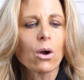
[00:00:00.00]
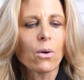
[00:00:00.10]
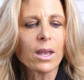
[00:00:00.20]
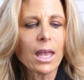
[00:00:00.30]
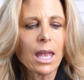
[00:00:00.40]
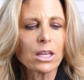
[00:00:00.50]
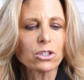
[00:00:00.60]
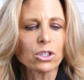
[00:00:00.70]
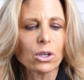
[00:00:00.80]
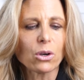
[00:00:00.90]
going
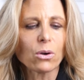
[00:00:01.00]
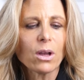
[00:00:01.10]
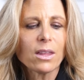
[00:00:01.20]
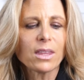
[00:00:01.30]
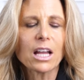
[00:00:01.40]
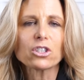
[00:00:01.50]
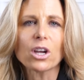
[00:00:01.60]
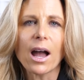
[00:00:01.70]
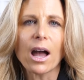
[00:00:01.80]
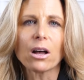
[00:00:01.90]
into that
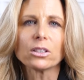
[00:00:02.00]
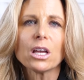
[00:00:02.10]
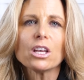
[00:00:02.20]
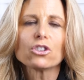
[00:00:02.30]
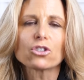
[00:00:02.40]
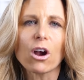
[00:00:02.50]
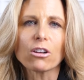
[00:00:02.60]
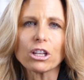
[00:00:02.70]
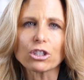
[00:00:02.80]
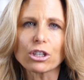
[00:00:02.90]
child,
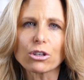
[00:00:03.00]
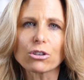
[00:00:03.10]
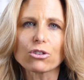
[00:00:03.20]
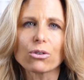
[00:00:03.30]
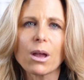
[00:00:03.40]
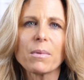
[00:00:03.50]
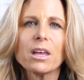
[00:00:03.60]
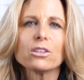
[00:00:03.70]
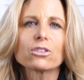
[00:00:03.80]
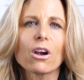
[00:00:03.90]
starting to nurture him,
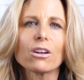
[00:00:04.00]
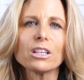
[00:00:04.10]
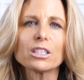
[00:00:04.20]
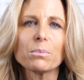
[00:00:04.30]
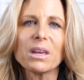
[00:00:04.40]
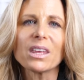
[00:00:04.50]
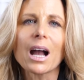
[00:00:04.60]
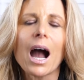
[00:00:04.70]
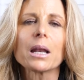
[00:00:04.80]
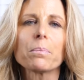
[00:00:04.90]
starting to be the
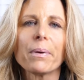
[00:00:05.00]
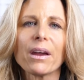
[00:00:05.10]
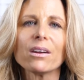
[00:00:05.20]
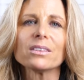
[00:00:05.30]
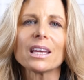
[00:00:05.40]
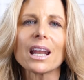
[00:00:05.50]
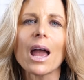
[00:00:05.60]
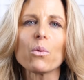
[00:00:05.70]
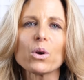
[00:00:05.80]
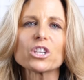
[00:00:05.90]
kind of parent that
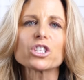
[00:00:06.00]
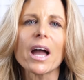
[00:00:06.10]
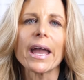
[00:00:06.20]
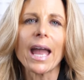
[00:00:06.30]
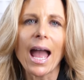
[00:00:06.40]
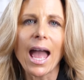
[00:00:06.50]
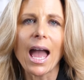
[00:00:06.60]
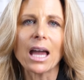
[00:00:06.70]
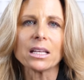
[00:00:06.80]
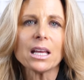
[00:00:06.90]
I wished I
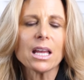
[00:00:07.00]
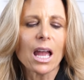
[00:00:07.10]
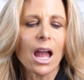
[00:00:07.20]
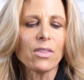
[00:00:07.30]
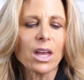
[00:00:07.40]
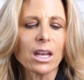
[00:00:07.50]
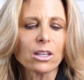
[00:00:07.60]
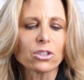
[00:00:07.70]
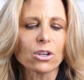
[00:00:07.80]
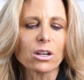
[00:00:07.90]
had, and then
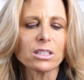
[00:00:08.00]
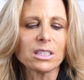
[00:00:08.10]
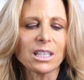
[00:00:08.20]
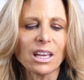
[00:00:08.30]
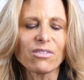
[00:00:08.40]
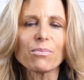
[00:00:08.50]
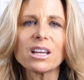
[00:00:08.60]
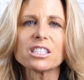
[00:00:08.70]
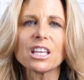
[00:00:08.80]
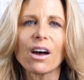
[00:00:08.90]
I started to give
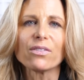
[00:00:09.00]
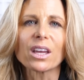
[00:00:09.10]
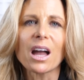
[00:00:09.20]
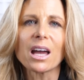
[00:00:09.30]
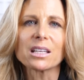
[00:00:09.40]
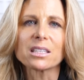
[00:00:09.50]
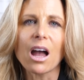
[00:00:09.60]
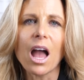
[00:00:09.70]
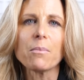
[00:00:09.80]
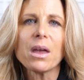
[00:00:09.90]
myself the kind of
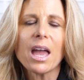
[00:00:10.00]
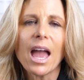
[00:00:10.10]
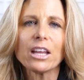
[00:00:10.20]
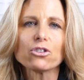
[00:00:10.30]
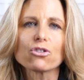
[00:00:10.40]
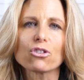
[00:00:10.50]
time and